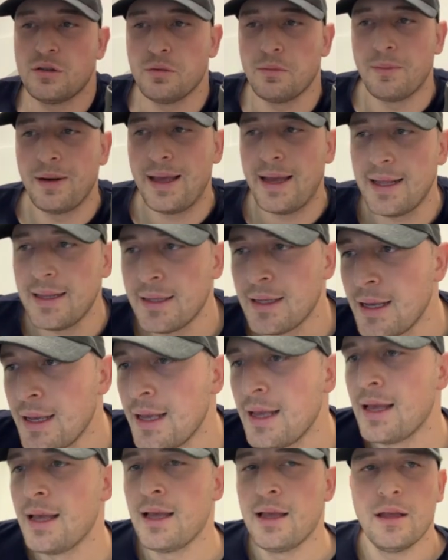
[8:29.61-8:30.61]
to blend
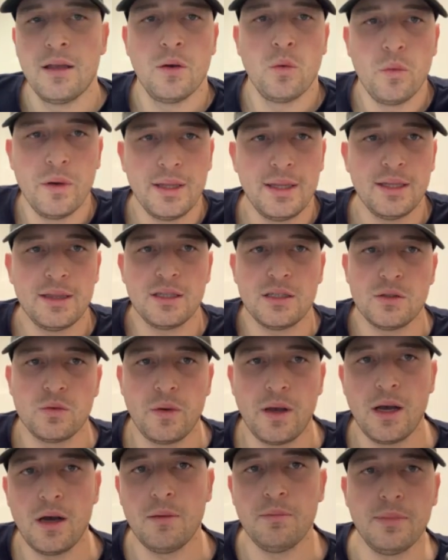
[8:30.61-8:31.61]
with it as
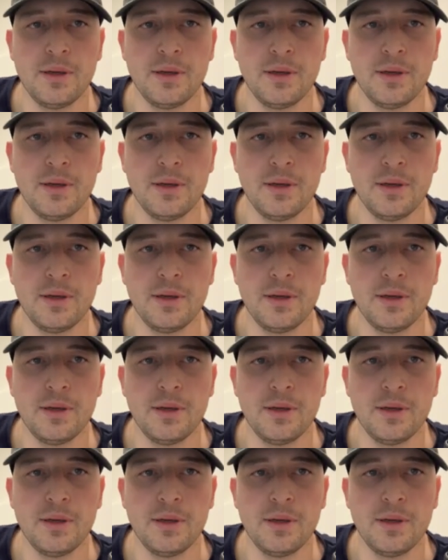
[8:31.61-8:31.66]
well,